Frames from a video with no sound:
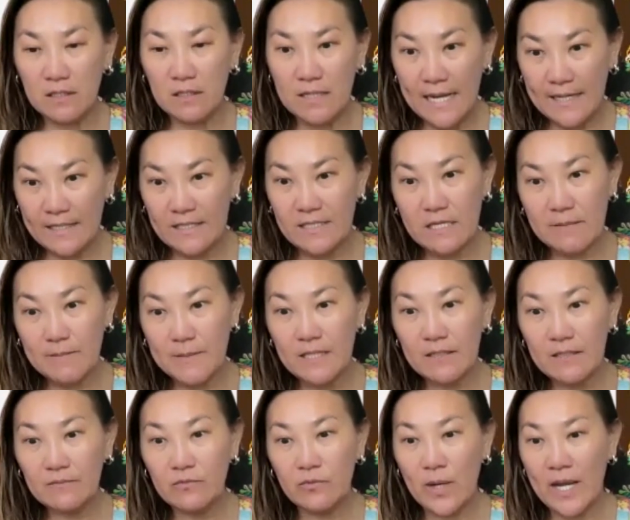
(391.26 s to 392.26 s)

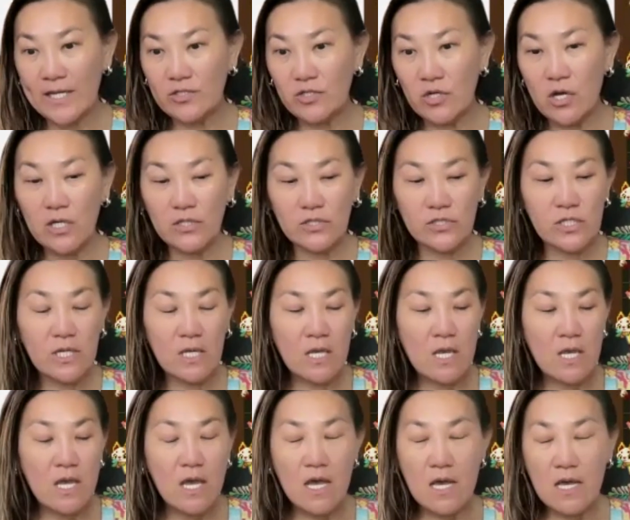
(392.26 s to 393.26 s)
academia where I taught,
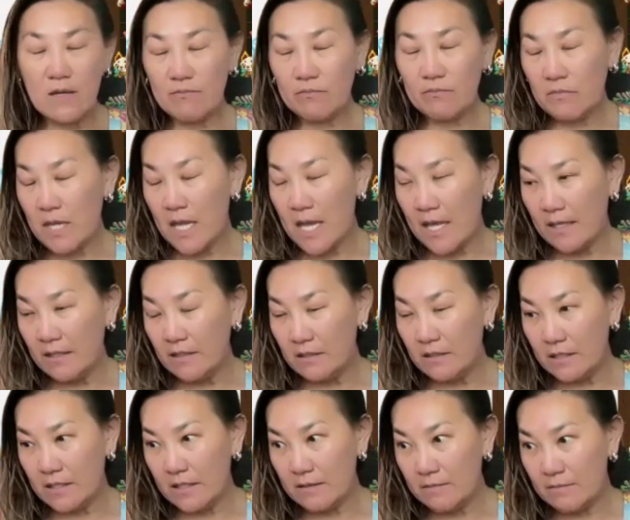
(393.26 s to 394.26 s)
and
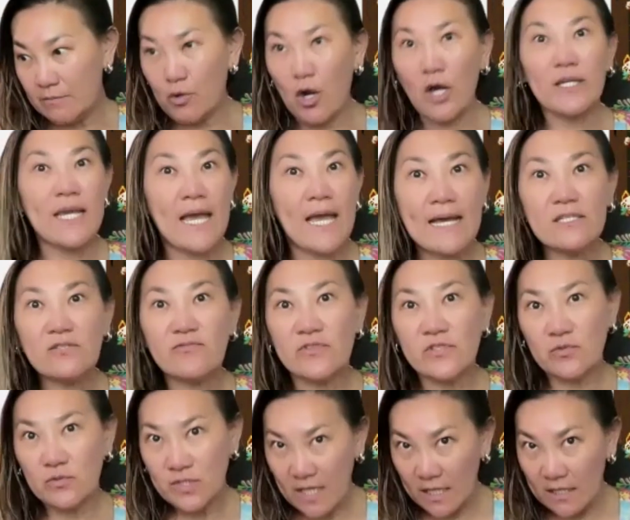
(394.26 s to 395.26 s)
in broadcast,
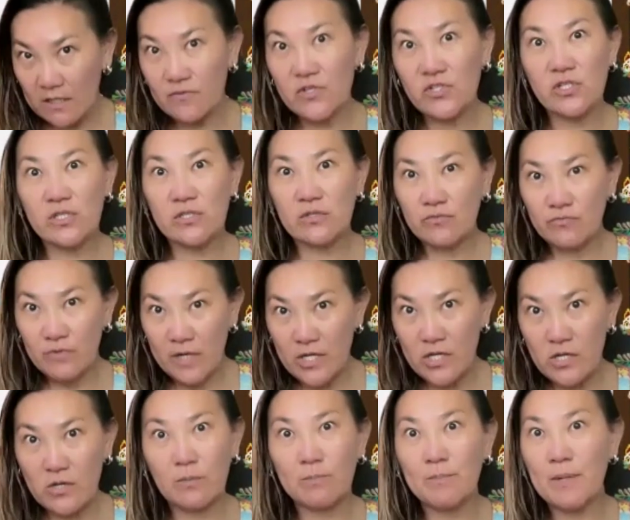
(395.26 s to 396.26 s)
so television,
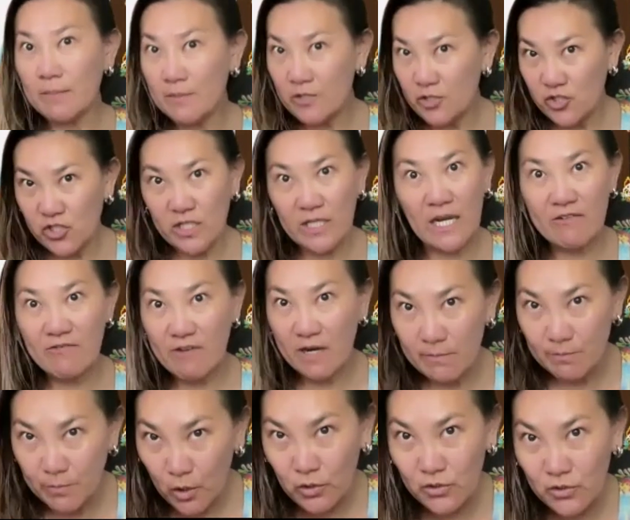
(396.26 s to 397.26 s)
radio, publishing. I
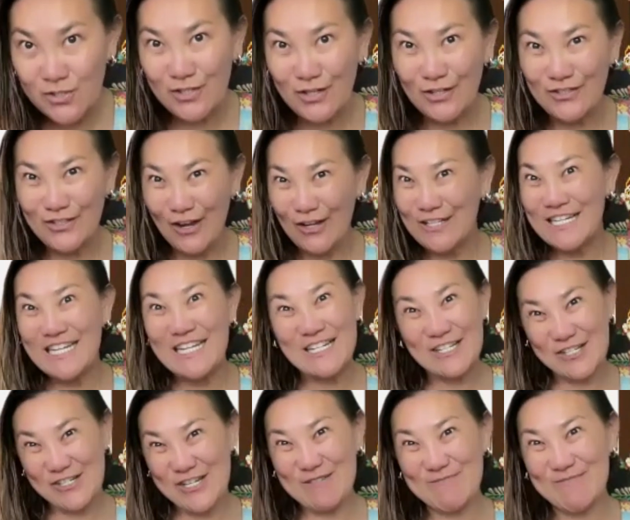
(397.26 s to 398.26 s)
write books on
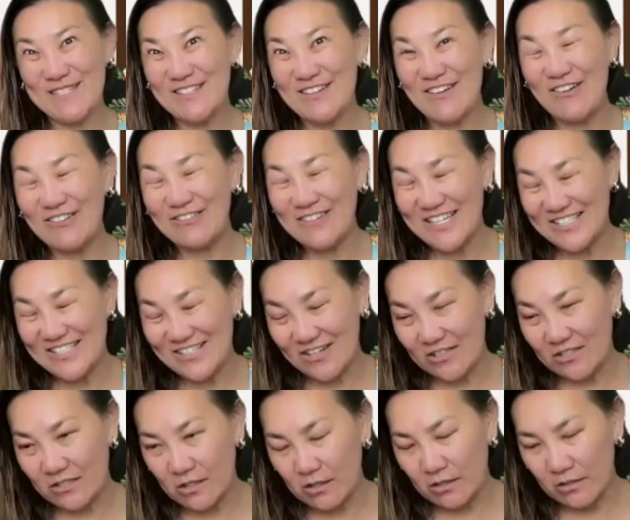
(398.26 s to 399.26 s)
leadership and always
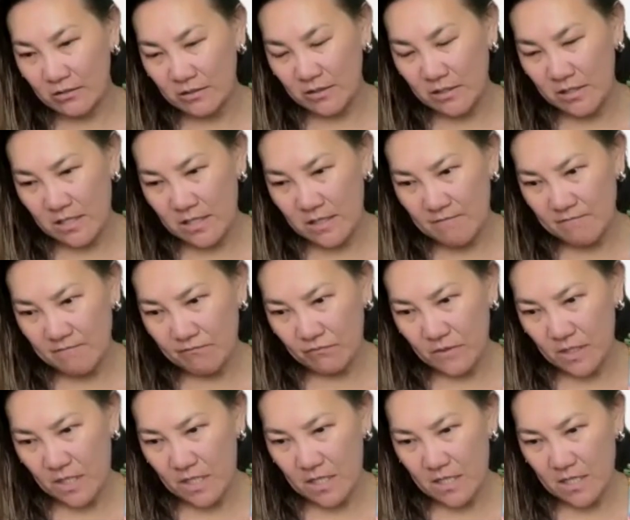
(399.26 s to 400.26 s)
on
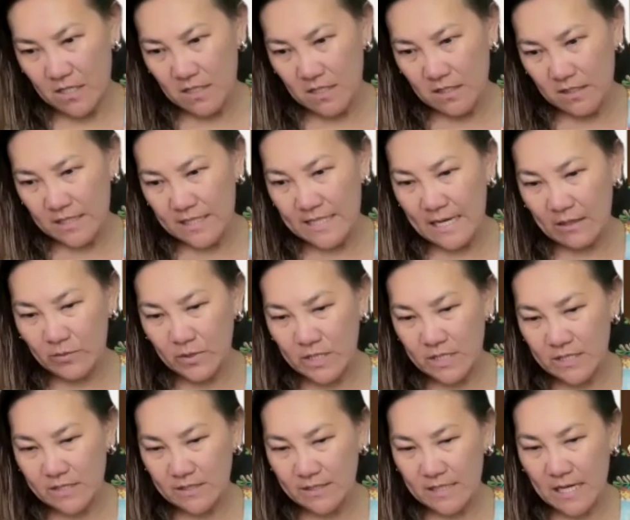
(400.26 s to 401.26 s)

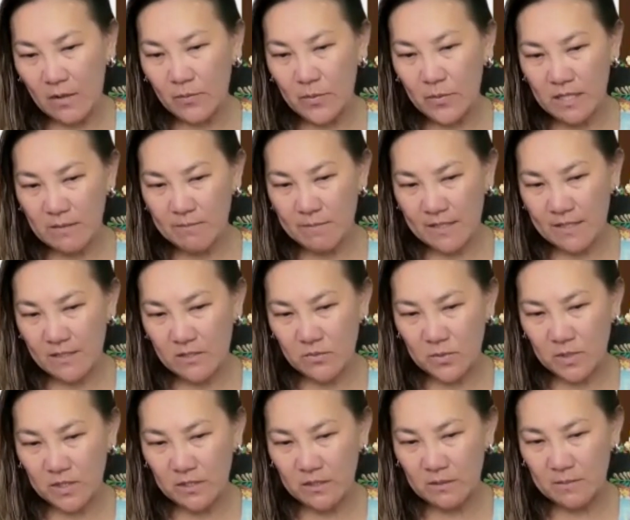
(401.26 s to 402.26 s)
inequities and how we can make this
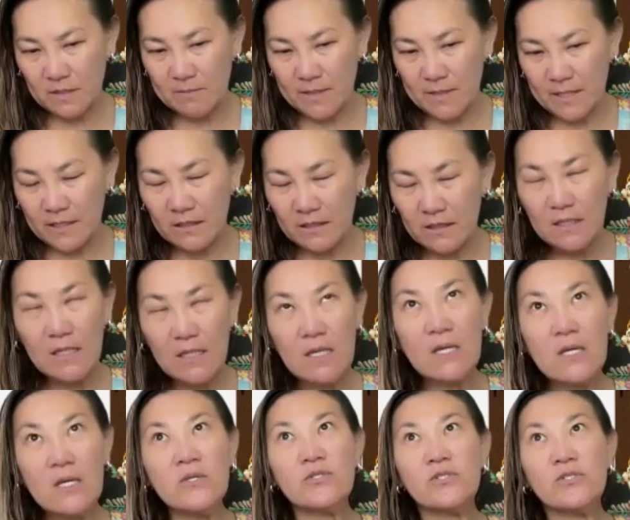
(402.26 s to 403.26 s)
world a little bit better.
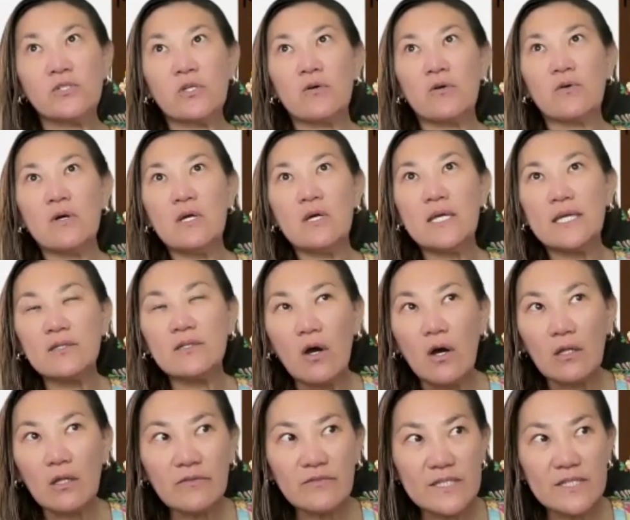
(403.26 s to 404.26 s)
So in
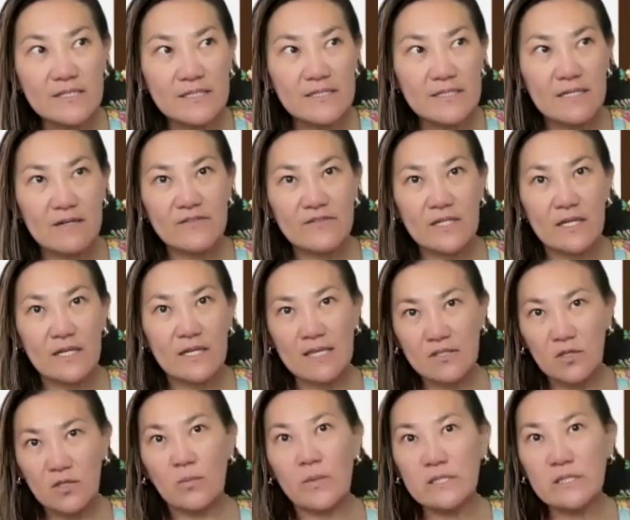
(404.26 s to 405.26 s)
all of these things that I've done, that's
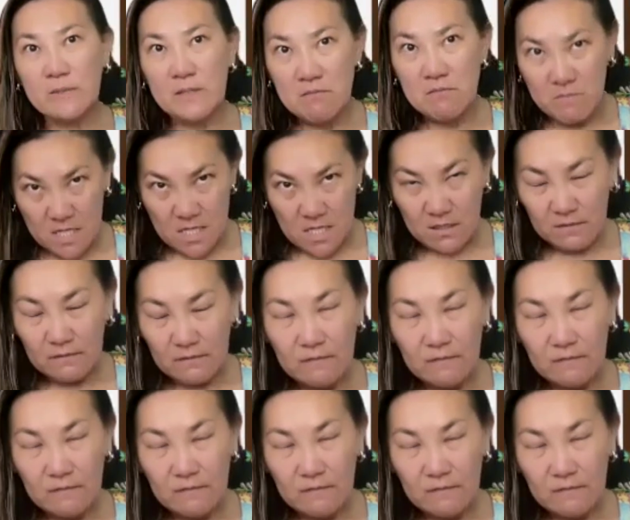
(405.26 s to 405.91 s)
always been me.